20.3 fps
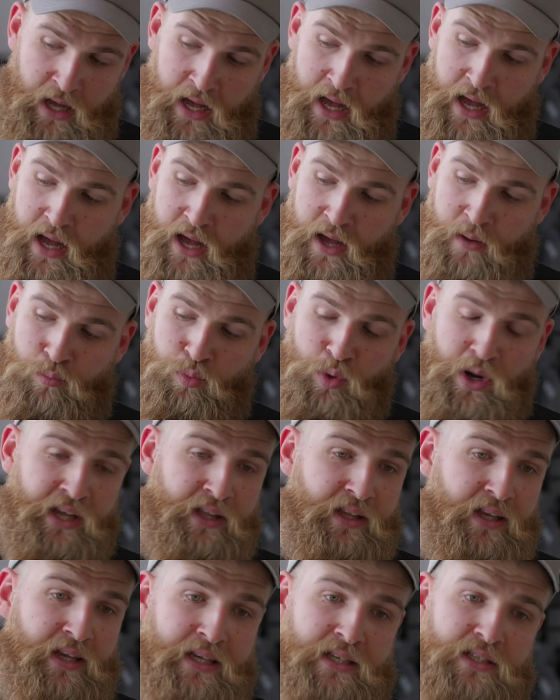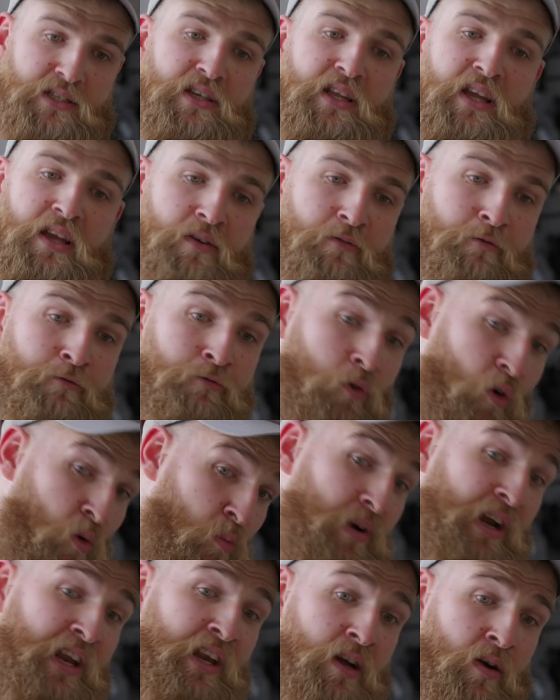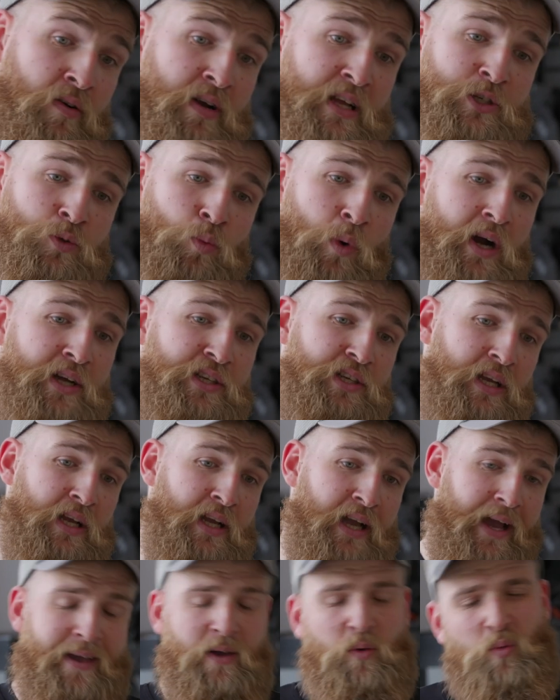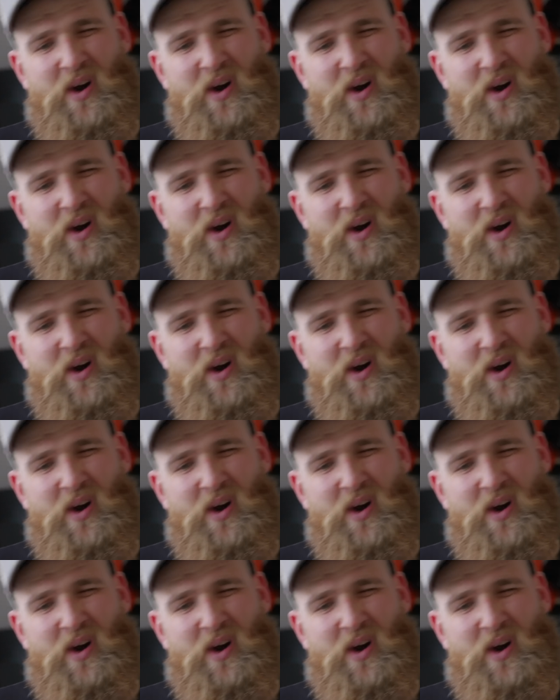braid is the formerly known as YGK.